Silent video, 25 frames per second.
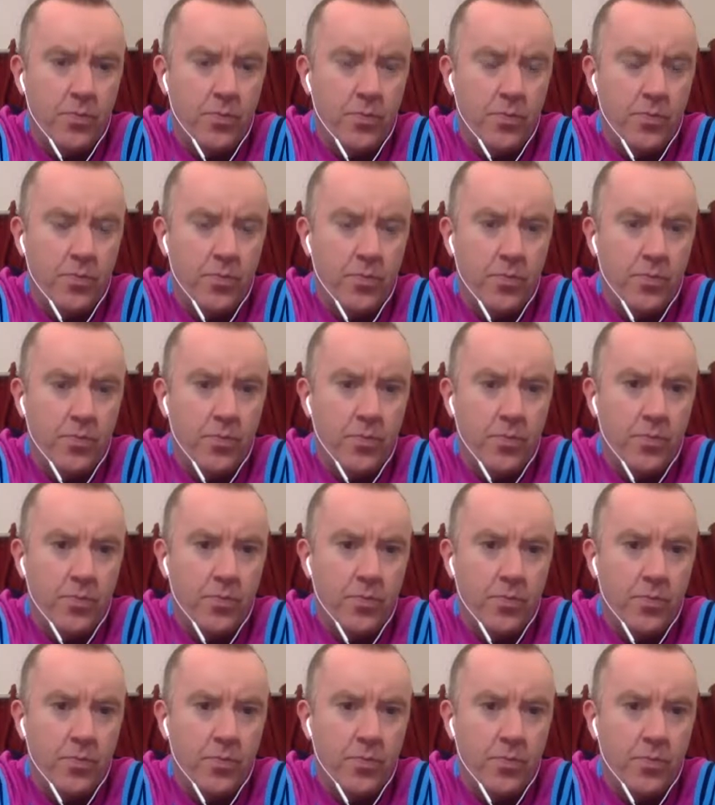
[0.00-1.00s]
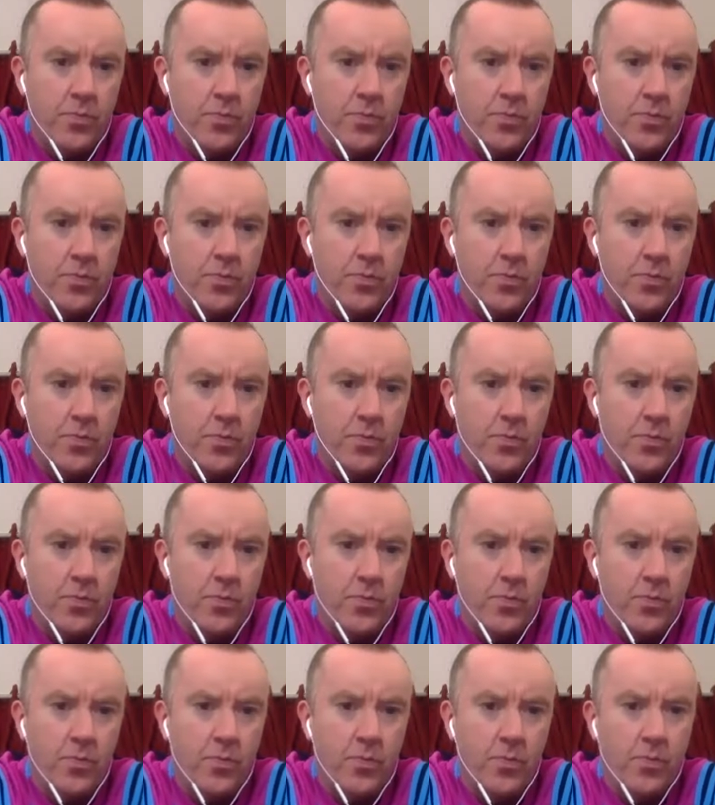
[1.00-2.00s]

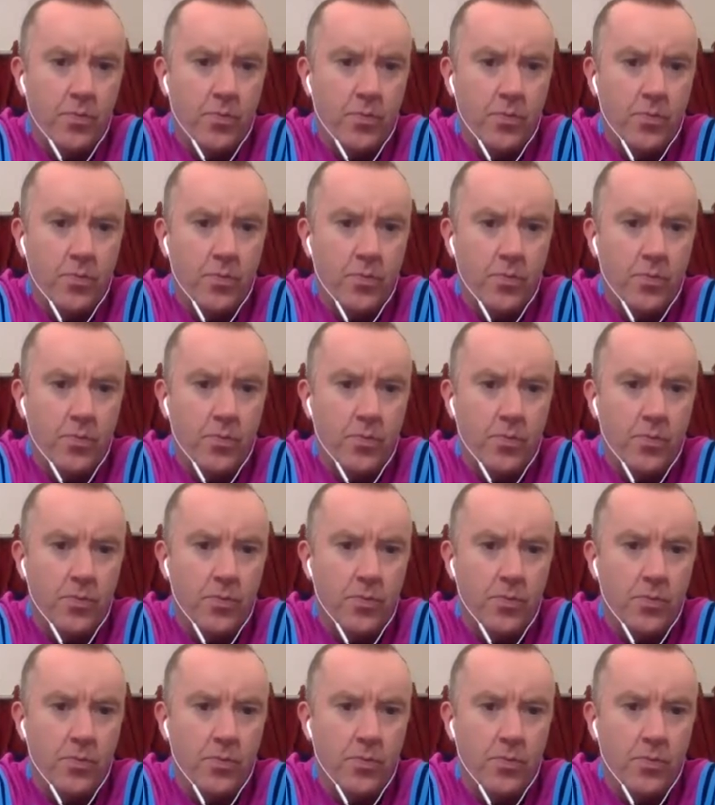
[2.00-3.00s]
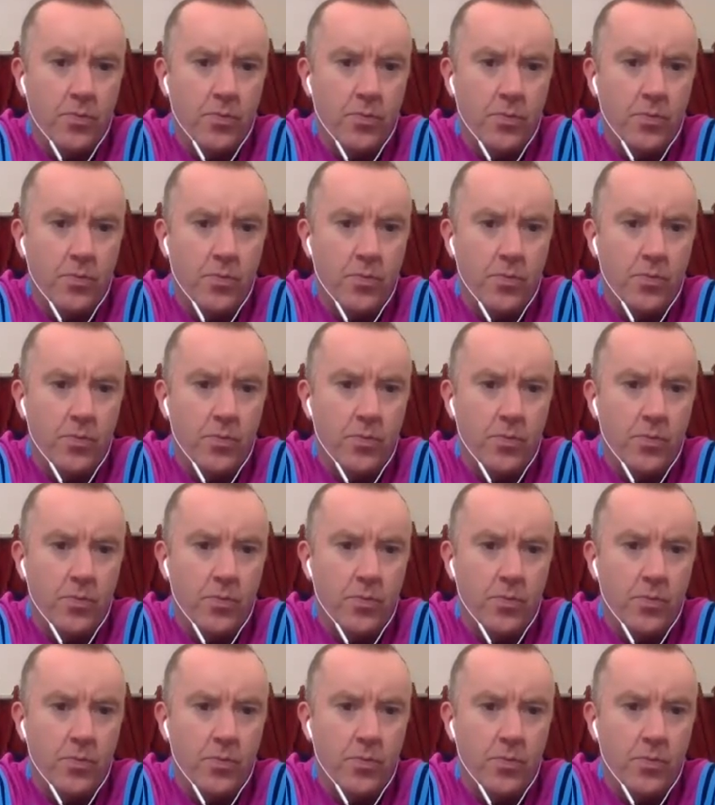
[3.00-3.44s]
(silent)